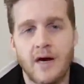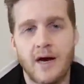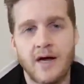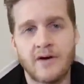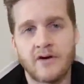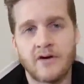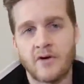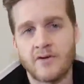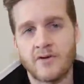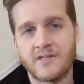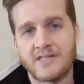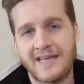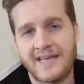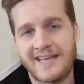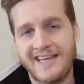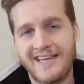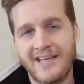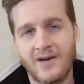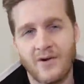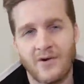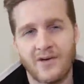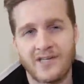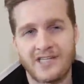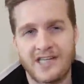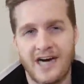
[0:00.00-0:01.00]
don't say
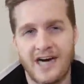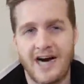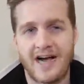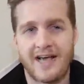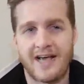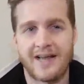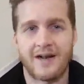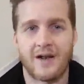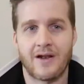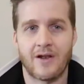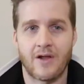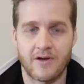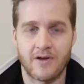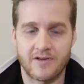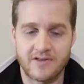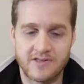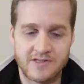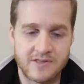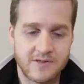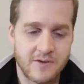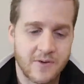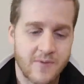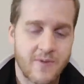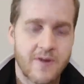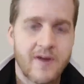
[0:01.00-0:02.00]
keto diet a lot.
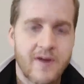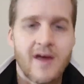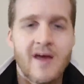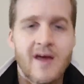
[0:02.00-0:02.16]
So